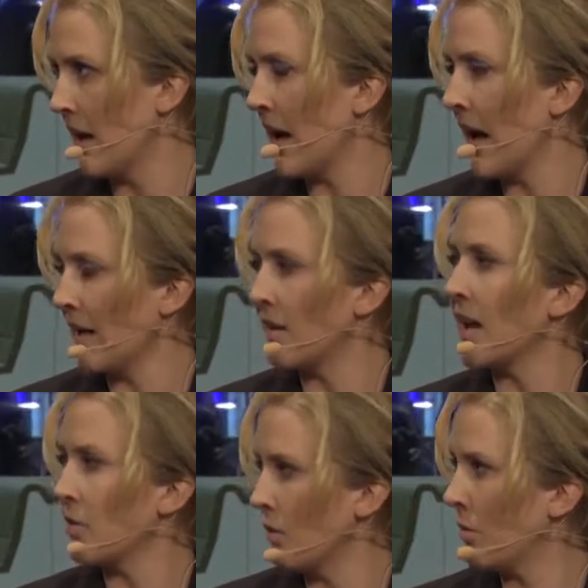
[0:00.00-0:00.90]

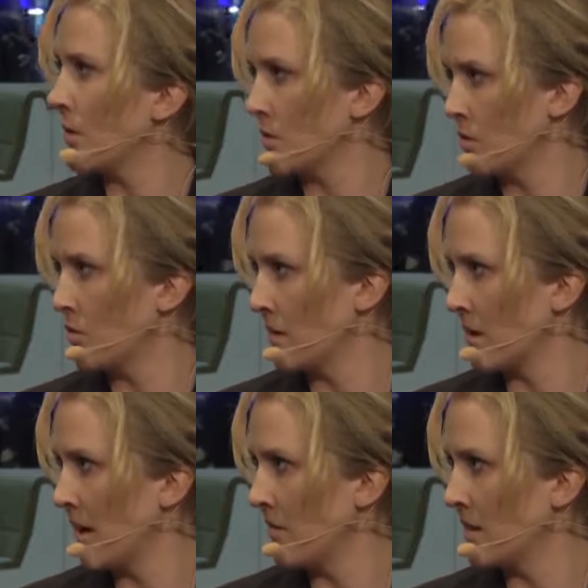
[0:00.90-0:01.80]
And your research was
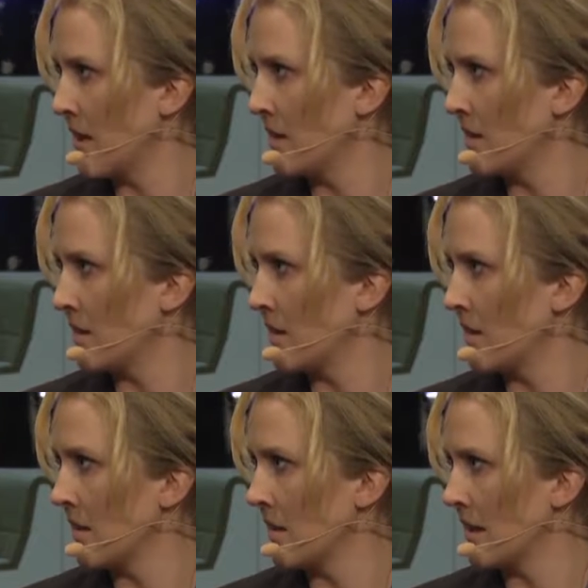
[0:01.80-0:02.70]
kind of tied
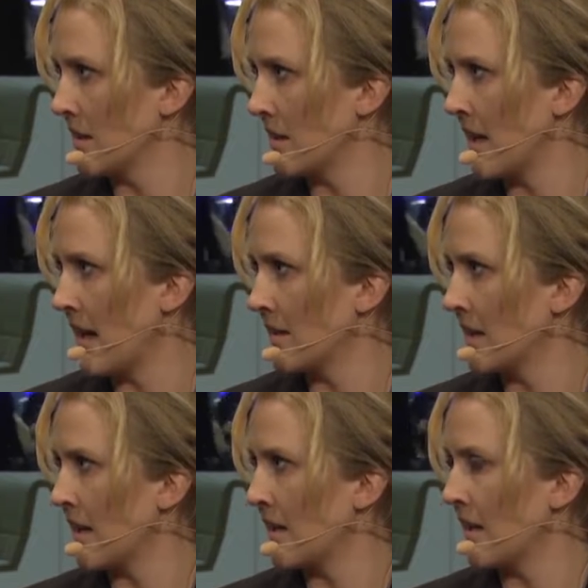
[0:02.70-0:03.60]
into
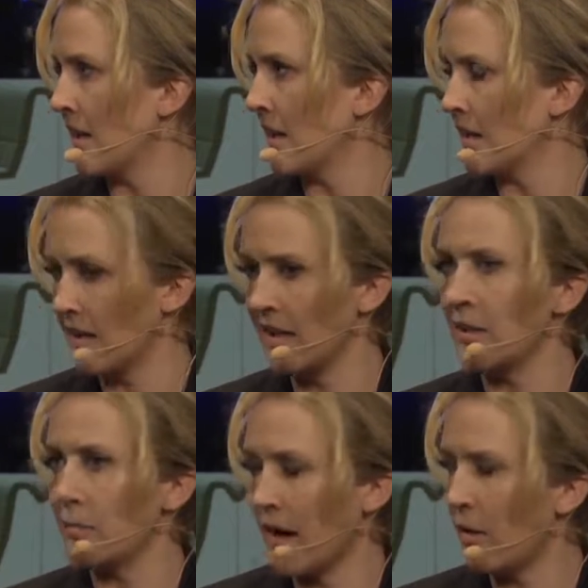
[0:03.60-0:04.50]
that, and getting
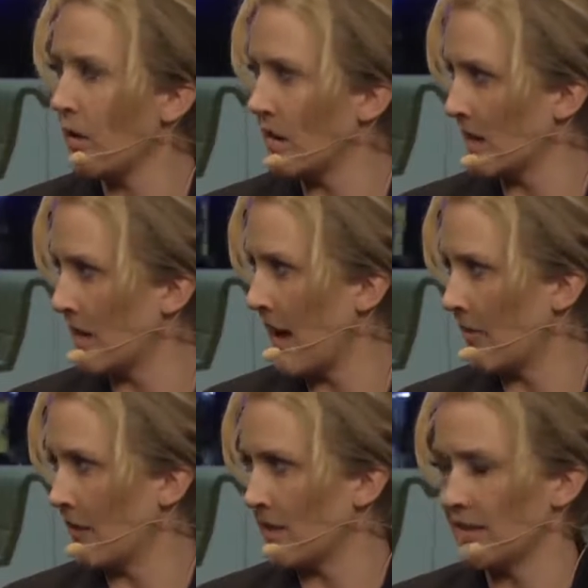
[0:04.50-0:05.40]
the priorities and the
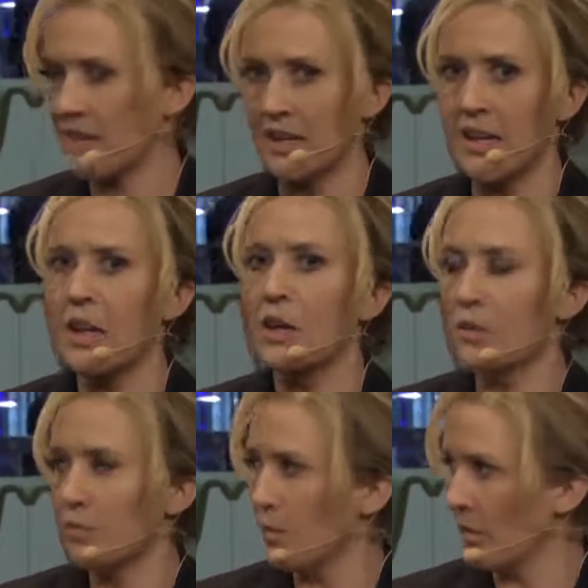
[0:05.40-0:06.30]
efficacy
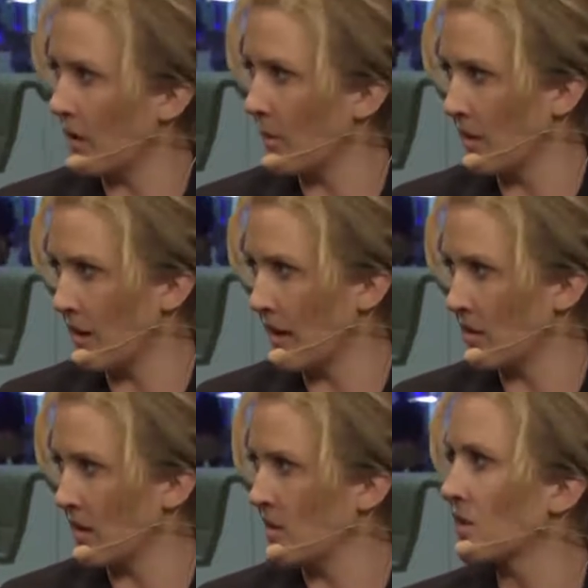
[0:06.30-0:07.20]
through the
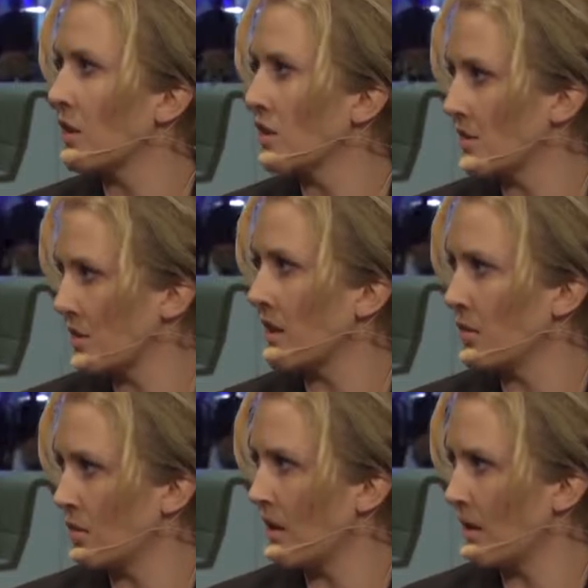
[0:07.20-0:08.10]
communications. So can
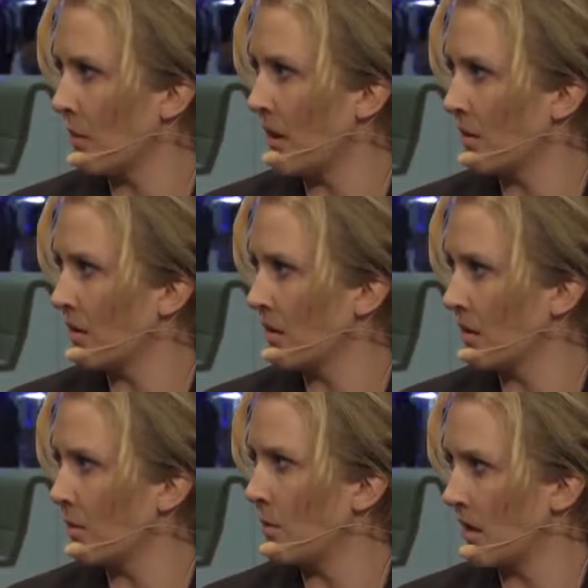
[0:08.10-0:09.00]
you talk about the
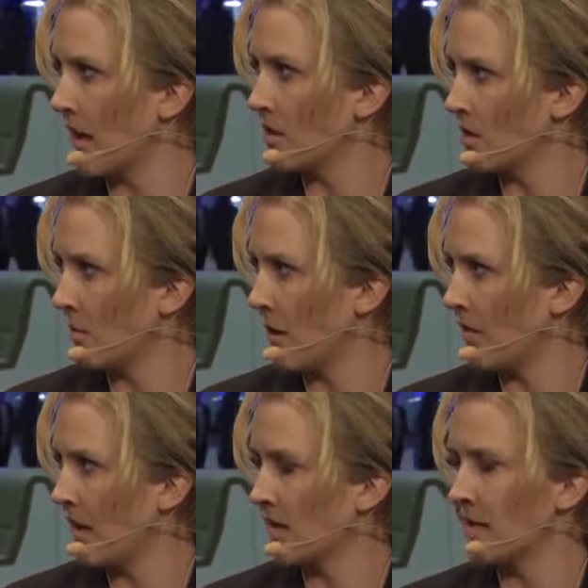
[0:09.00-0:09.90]
communication part
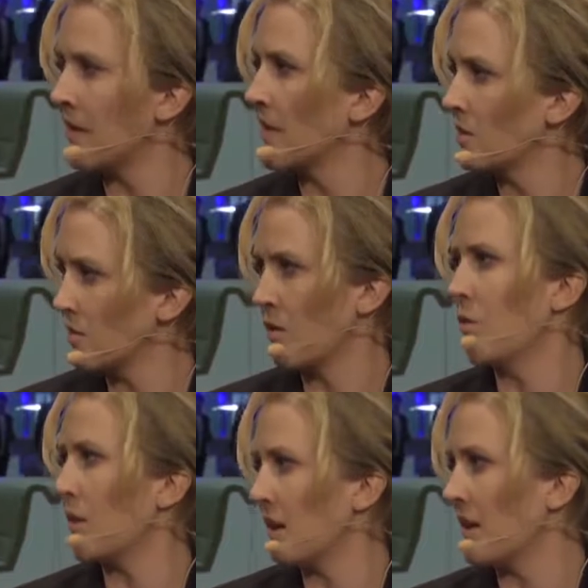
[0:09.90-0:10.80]
of that? Because I think it's
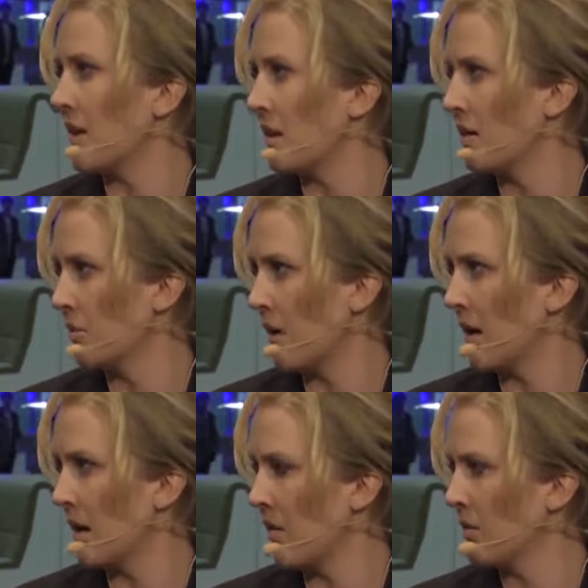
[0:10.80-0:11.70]
so key
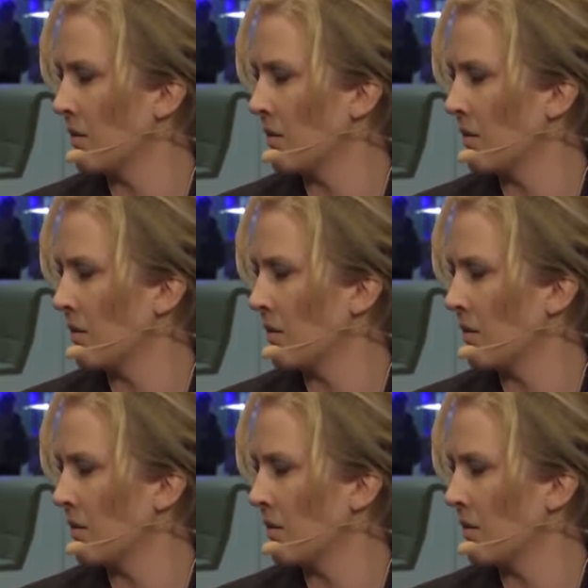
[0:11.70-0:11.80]
right now.